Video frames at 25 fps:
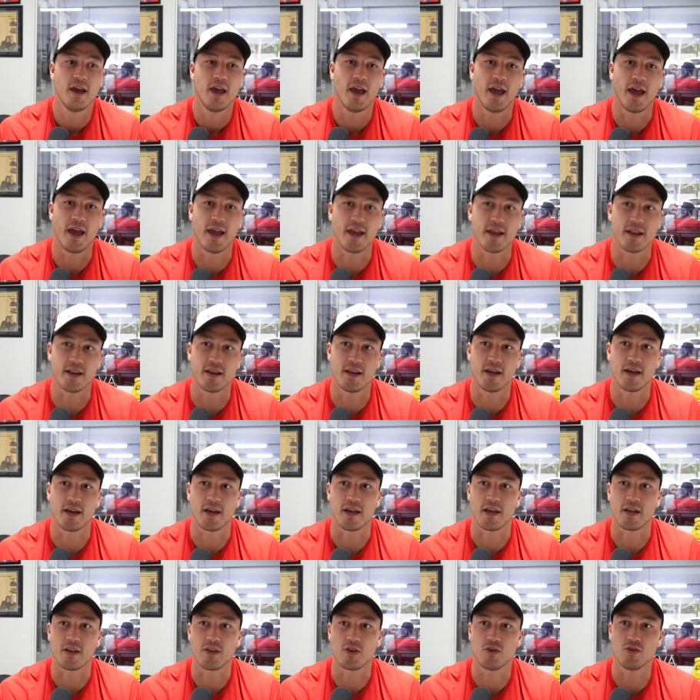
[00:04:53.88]
and
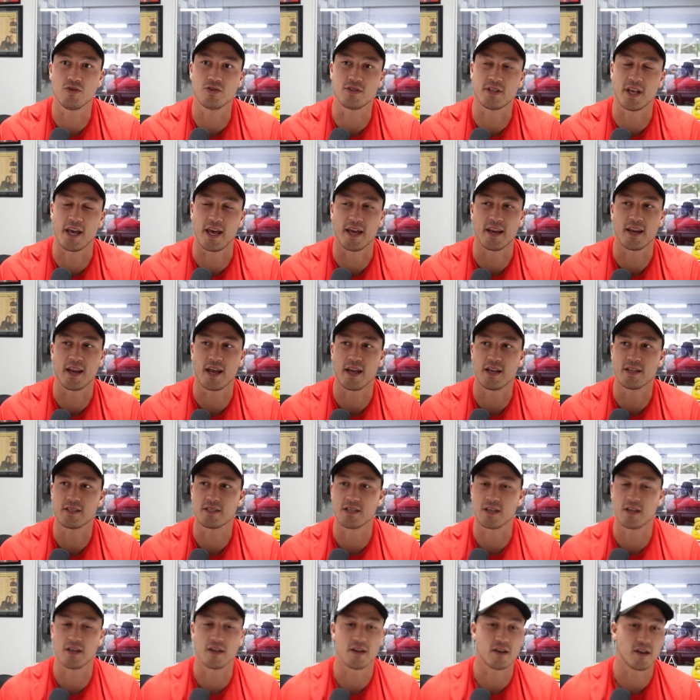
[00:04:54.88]
use that as
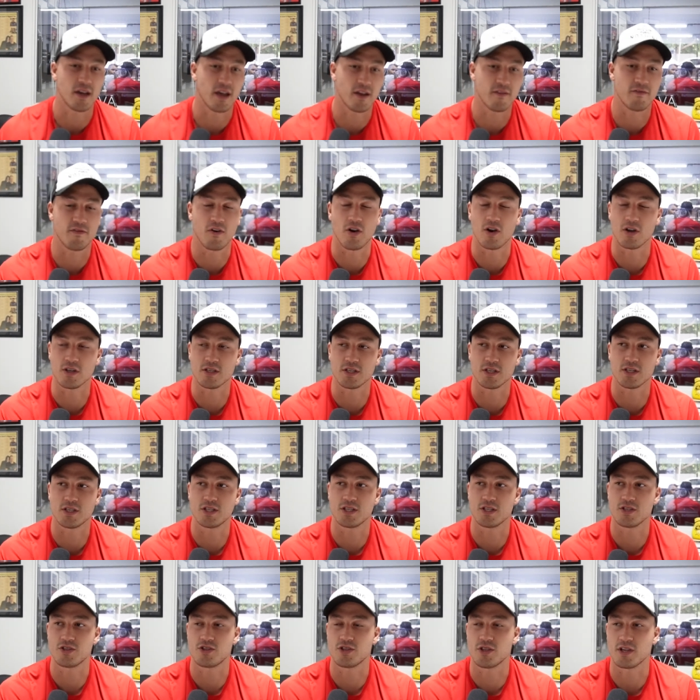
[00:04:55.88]
an advantage
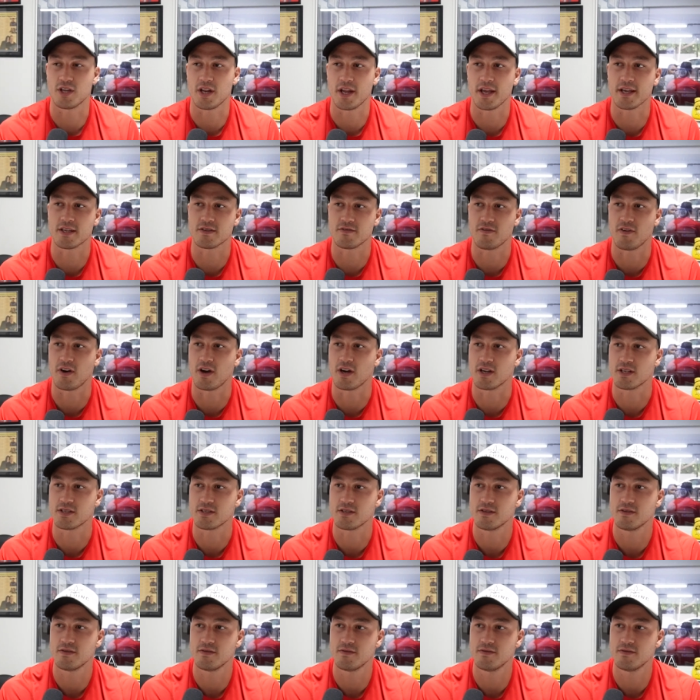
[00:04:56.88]
into the next fight.